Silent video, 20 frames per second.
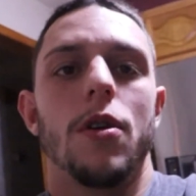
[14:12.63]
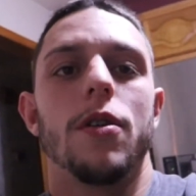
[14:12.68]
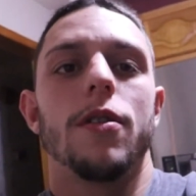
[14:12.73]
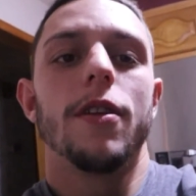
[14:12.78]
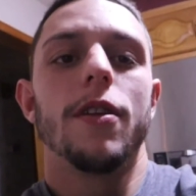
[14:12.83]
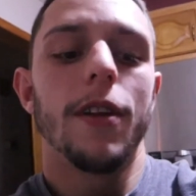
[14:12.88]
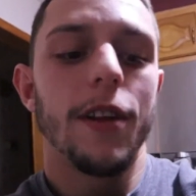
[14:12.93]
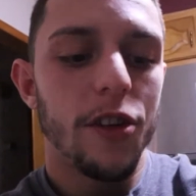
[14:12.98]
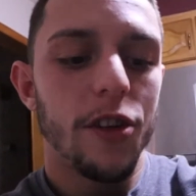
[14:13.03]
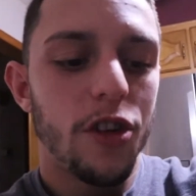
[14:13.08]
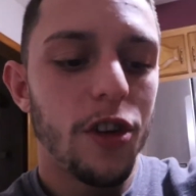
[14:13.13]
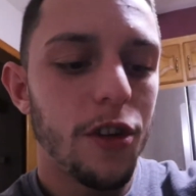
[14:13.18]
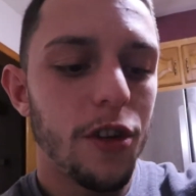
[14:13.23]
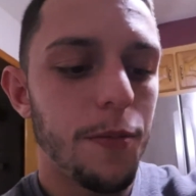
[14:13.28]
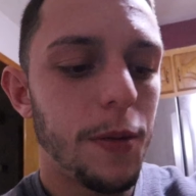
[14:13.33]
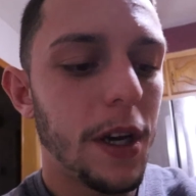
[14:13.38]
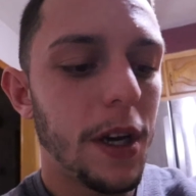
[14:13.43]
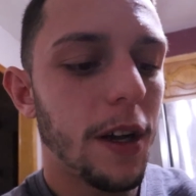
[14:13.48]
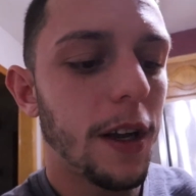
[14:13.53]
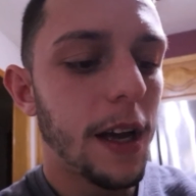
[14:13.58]
Delicious
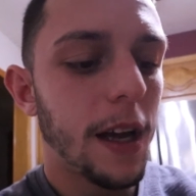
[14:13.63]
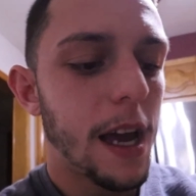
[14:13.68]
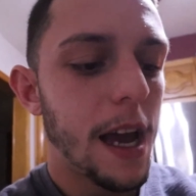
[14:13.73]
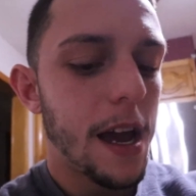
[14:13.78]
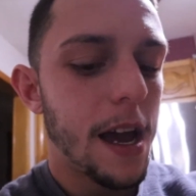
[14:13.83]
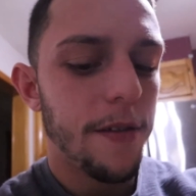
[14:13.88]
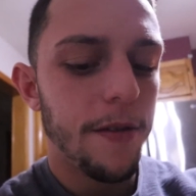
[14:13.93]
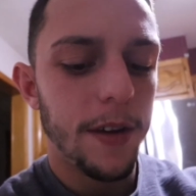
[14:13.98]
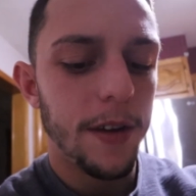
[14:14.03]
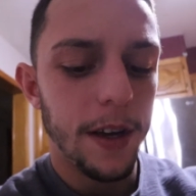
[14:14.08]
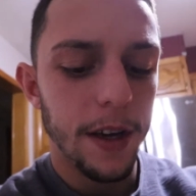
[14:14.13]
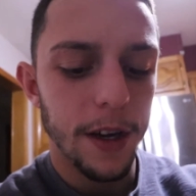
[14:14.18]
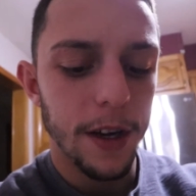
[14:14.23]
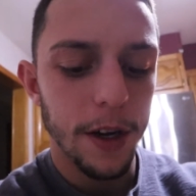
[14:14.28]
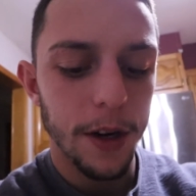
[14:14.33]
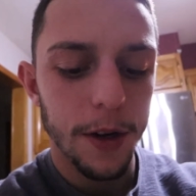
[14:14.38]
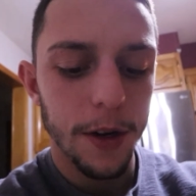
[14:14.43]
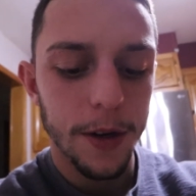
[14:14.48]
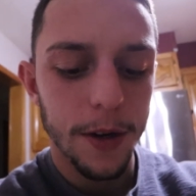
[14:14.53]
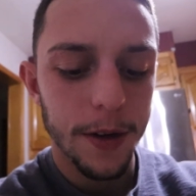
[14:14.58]
meal I have
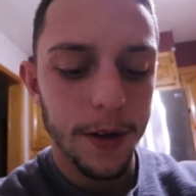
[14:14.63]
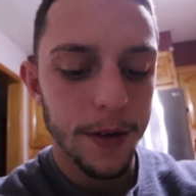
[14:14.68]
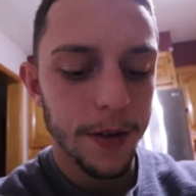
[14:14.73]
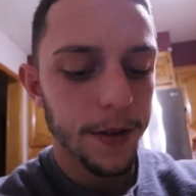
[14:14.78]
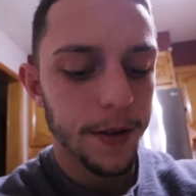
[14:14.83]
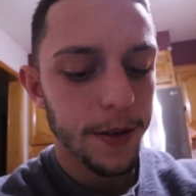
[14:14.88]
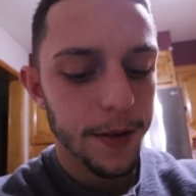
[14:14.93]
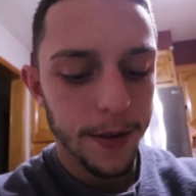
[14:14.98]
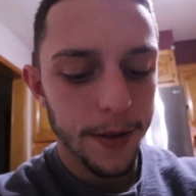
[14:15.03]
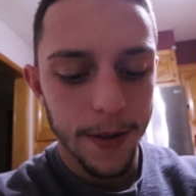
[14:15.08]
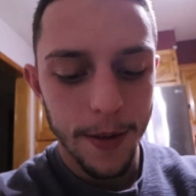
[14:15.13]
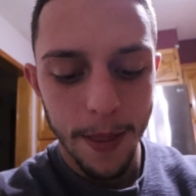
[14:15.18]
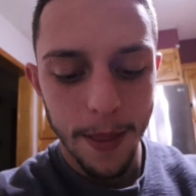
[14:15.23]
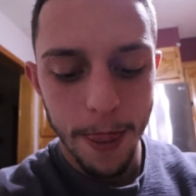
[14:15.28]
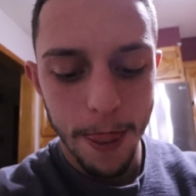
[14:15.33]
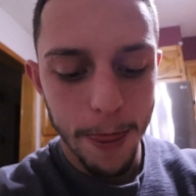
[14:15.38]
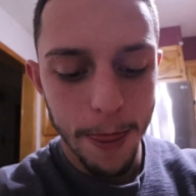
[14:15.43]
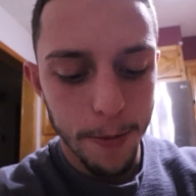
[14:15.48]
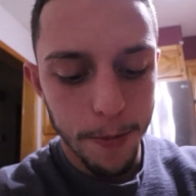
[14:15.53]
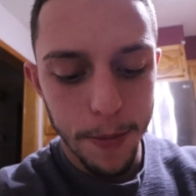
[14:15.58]
here.
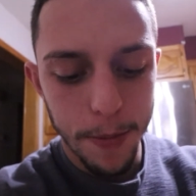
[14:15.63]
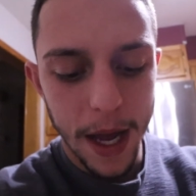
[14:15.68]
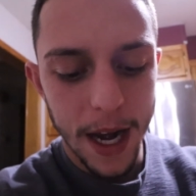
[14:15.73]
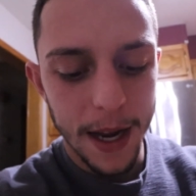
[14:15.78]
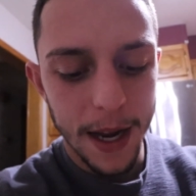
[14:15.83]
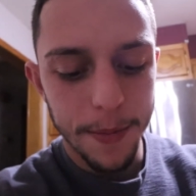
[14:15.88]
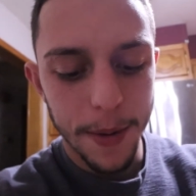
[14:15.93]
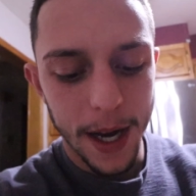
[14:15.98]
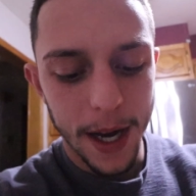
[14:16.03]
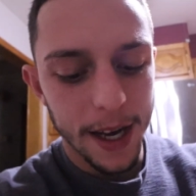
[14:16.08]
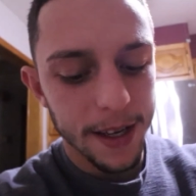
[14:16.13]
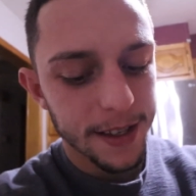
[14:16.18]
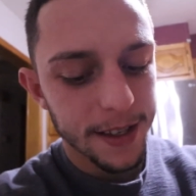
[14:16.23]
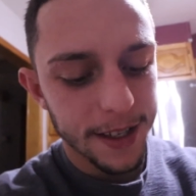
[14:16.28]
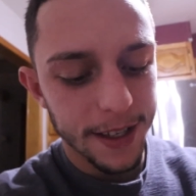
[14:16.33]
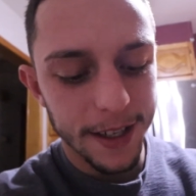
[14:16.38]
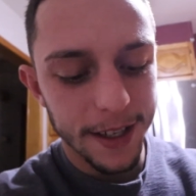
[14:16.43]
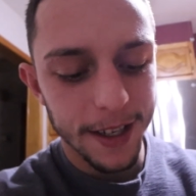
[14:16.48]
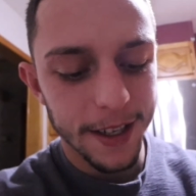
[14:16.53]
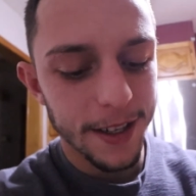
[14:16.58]
Penne
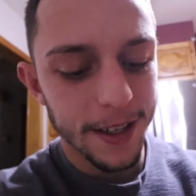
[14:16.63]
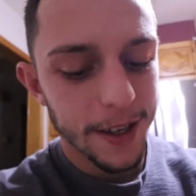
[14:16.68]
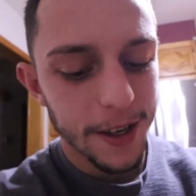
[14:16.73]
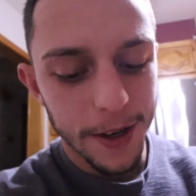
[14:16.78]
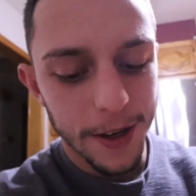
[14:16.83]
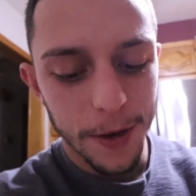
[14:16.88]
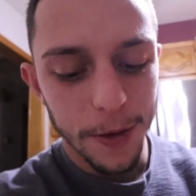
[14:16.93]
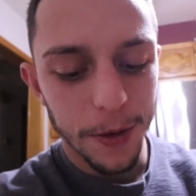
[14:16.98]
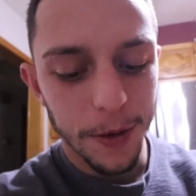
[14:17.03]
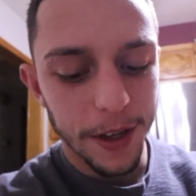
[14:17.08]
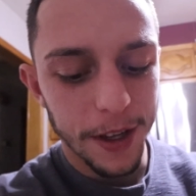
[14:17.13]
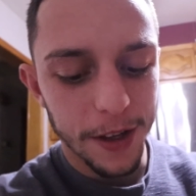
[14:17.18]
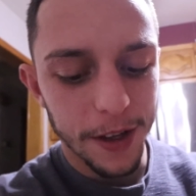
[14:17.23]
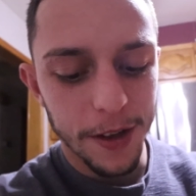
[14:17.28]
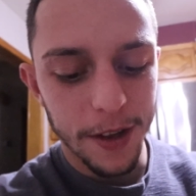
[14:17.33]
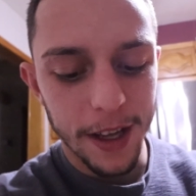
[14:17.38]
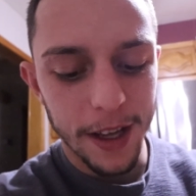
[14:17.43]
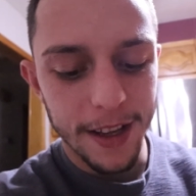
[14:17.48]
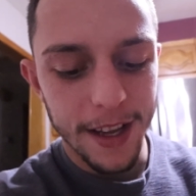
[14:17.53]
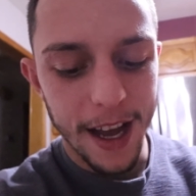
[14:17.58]
pasta with
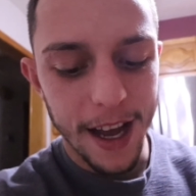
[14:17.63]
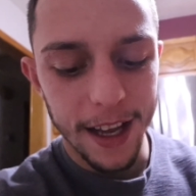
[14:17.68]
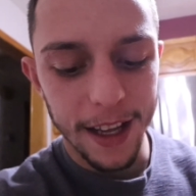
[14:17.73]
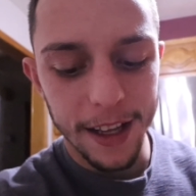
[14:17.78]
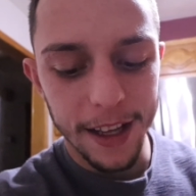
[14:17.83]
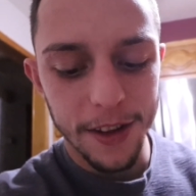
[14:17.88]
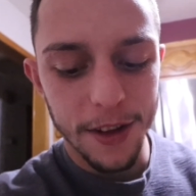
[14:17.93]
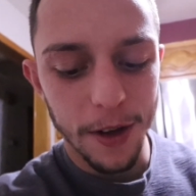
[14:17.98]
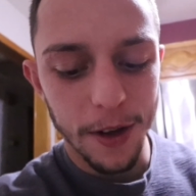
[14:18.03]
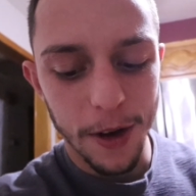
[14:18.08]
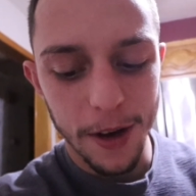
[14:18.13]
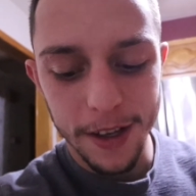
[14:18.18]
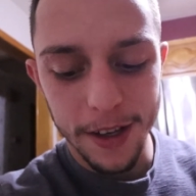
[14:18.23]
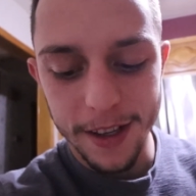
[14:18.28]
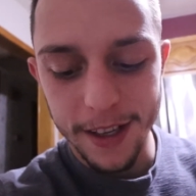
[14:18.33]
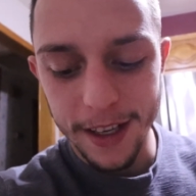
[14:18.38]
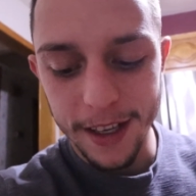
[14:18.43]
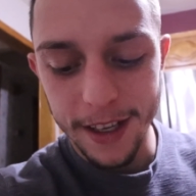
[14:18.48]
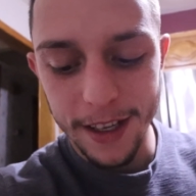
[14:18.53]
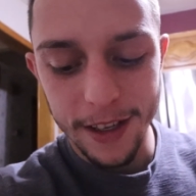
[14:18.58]
this Italian
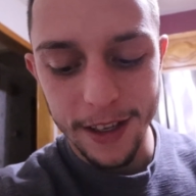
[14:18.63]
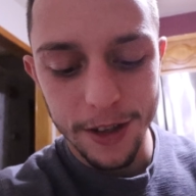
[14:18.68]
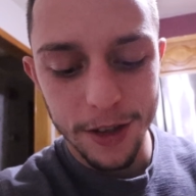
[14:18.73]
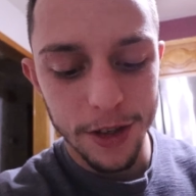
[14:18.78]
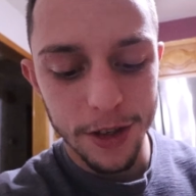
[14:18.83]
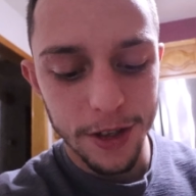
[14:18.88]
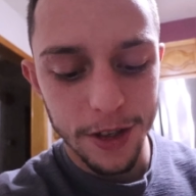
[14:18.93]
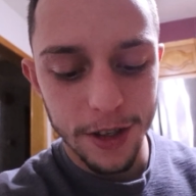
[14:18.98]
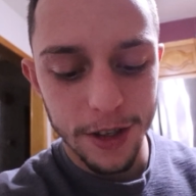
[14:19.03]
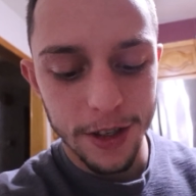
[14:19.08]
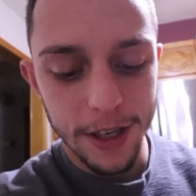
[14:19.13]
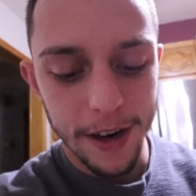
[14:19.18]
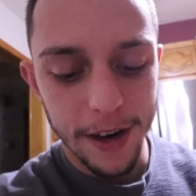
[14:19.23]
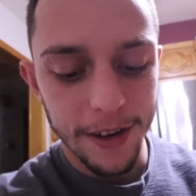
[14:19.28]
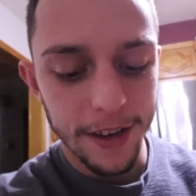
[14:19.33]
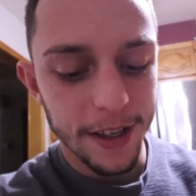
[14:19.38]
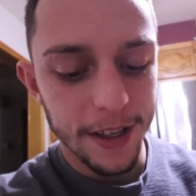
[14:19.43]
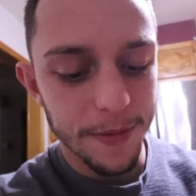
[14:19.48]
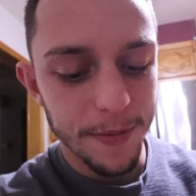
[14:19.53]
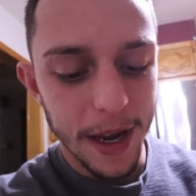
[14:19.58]
sausage,
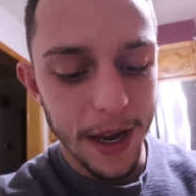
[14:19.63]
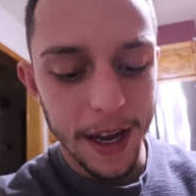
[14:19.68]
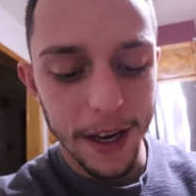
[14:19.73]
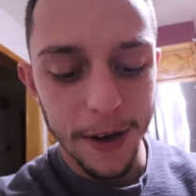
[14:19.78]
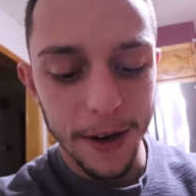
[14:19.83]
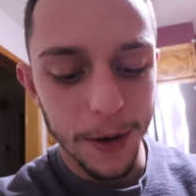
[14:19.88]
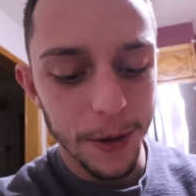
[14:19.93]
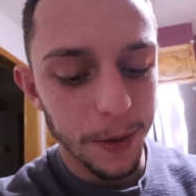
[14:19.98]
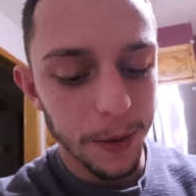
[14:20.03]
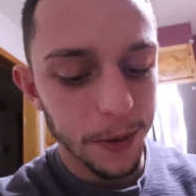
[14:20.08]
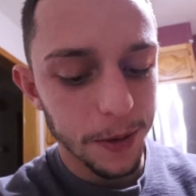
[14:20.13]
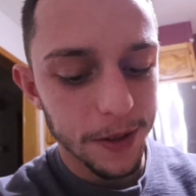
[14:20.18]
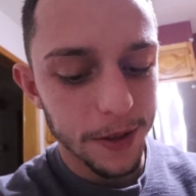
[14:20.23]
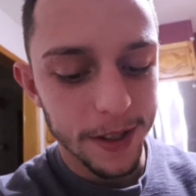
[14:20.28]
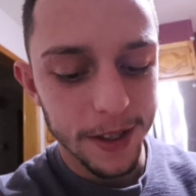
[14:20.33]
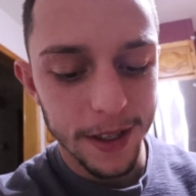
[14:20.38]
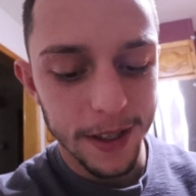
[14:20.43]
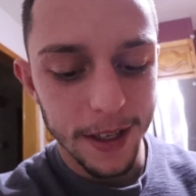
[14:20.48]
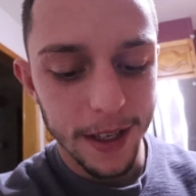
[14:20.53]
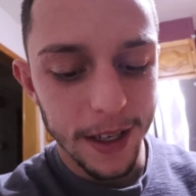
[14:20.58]
cherry
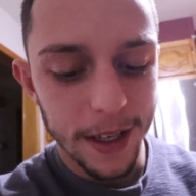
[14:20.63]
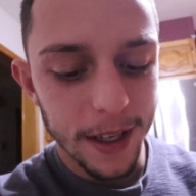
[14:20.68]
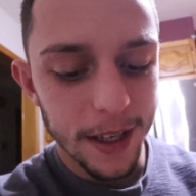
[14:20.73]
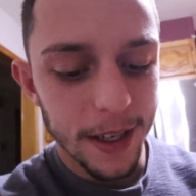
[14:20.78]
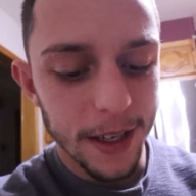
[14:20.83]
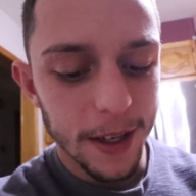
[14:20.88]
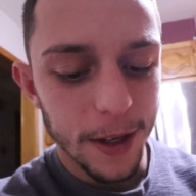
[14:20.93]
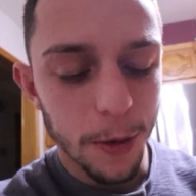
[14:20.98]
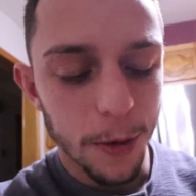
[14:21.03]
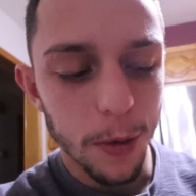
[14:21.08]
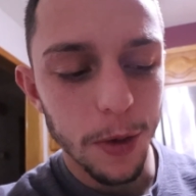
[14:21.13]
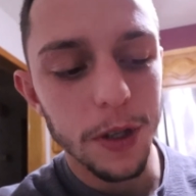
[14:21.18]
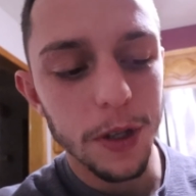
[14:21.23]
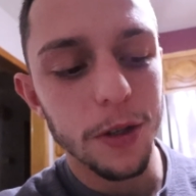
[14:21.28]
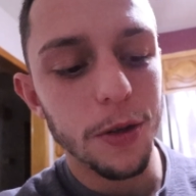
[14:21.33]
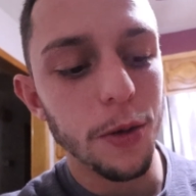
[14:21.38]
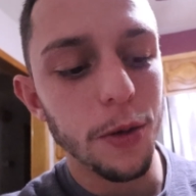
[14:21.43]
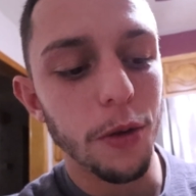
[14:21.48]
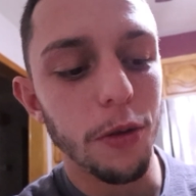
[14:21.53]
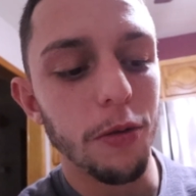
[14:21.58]
tomatoes, 1,
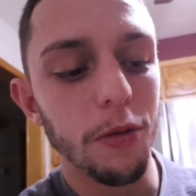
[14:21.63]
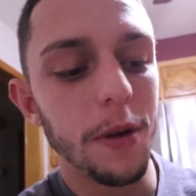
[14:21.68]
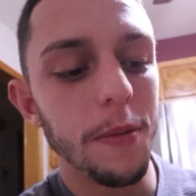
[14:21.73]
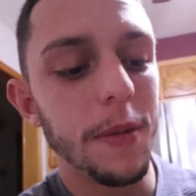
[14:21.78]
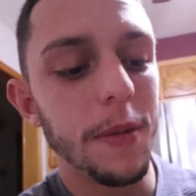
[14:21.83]
2, 3